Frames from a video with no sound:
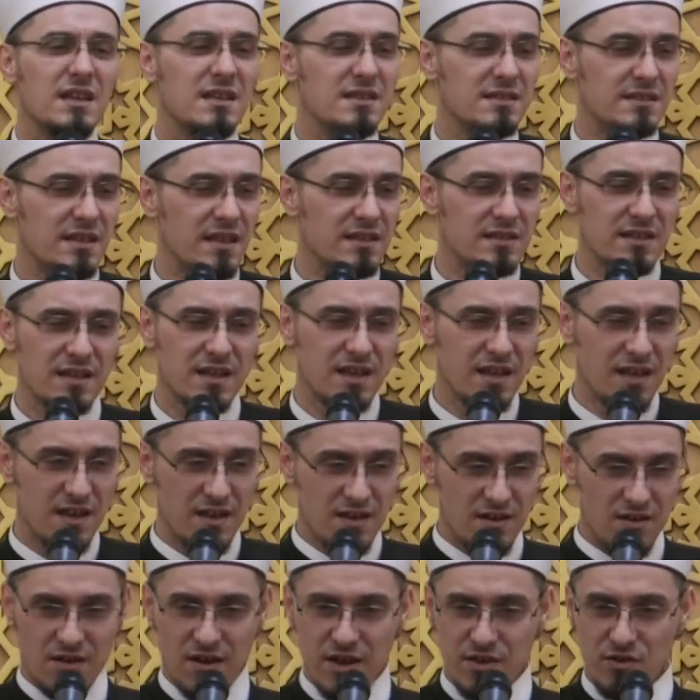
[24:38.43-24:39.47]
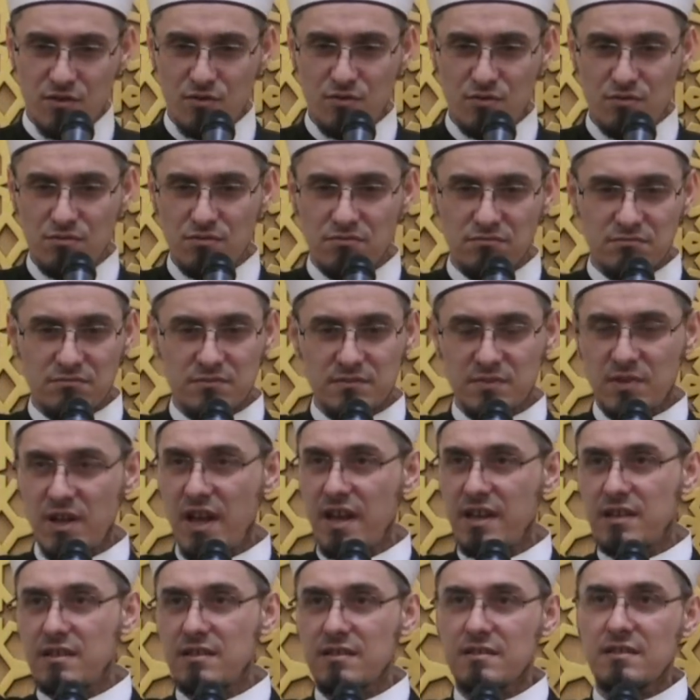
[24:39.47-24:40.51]
He said, are you
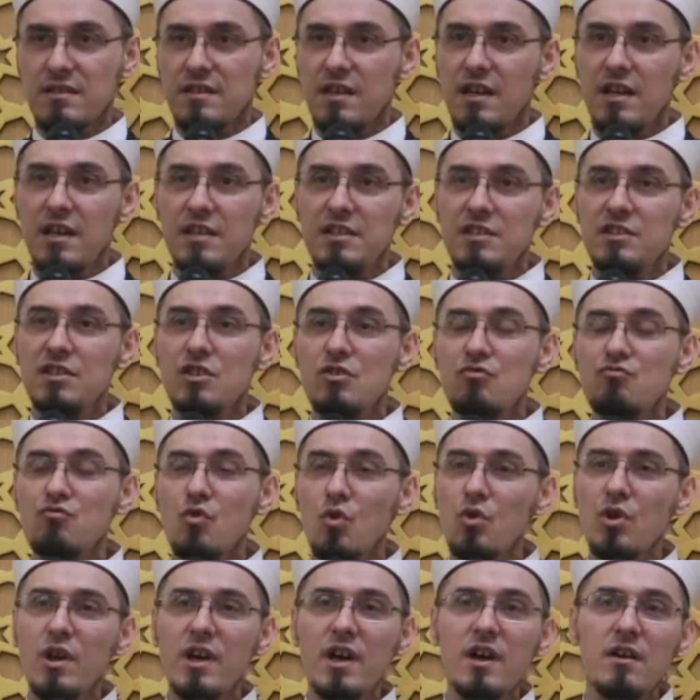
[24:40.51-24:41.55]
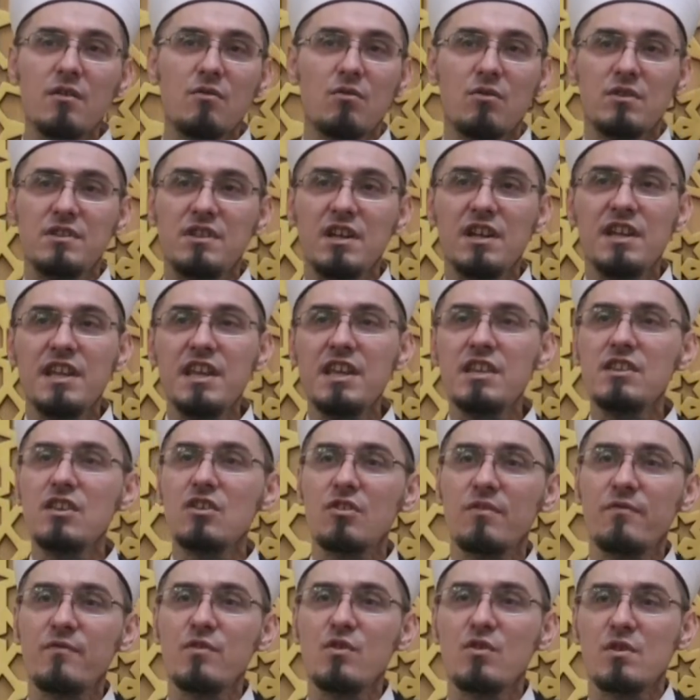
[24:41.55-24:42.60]
like the ruler or the leader
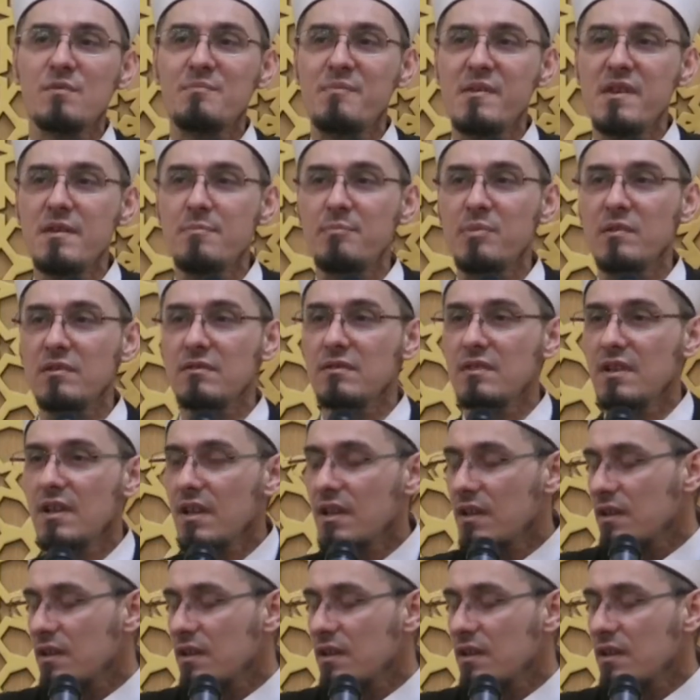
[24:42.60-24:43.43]
of your people?